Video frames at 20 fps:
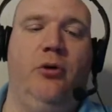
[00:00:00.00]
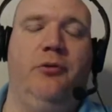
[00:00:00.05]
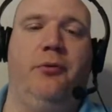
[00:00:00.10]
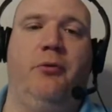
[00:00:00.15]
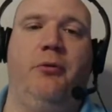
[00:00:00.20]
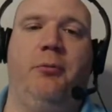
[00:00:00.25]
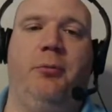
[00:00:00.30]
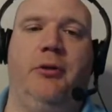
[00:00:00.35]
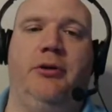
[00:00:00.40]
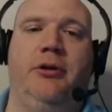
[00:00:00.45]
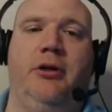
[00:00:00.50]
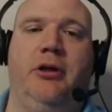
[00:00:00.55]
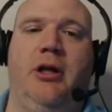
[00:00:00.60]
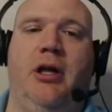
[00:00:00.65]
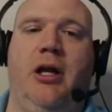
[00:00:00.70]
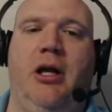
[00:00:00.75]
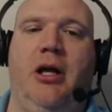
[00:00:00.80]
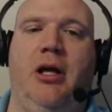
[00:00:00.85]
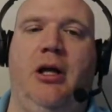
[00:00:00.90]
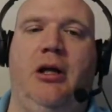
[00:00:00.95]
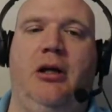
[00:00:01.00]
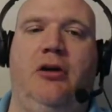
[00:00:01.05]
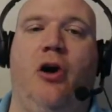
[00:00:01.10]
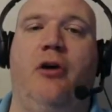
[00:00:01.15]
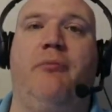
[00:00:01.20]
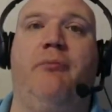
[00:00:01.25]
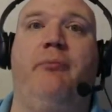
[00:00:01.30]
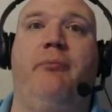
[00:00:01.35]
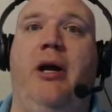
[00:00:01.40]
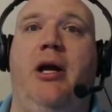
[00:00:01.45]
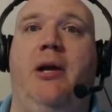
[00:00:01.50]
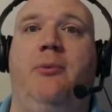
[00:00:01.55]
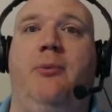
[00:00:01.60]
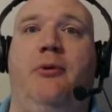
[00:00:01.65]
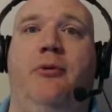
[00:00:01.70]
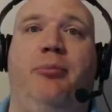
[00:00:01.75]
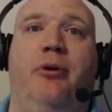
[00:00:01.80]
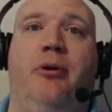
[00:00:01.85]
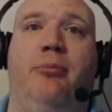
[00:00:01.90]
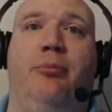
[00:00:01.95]
we were building a garden bed, we
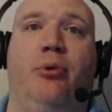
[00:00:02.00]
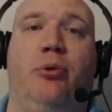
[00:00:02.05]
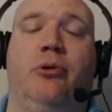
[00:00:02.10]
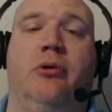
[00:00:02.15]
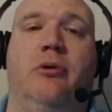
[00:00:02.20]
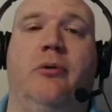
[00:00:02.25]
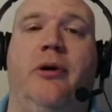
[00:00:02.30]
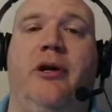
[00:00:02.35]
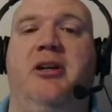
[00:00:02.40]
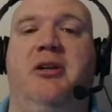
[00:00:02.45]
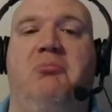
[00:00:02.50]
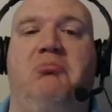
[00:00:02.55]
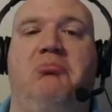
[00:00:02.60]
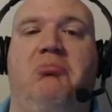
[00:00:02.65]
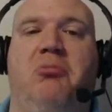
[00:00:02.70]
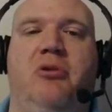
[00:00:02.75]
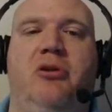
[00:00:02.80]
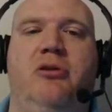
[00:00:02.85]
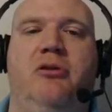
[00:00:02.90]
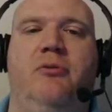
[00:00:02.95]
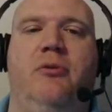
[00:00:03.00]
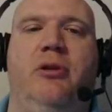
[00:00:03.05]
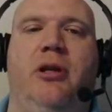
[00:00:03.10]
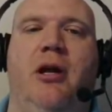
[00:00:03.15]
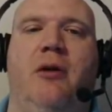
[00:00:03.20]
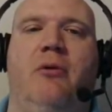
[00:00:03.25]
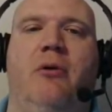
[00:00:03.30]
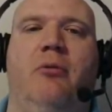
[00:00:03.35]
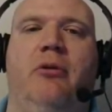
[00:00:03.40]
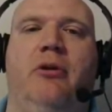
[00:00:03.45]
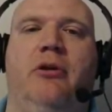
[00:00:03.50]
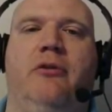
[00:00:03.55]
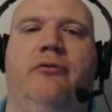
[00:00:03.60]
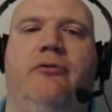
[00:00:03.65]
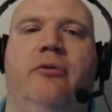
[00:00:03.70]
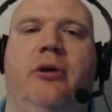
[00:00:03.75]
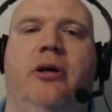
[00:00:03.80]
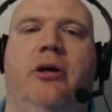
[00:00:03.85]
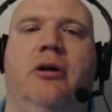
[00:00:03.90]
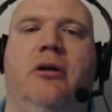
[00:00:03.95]
would put a border around it. It's really kind of what we're looking
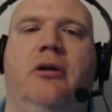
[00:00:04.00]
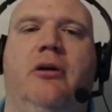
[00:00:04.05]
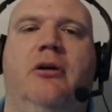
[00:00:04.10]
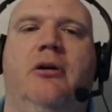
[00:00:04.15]
for here.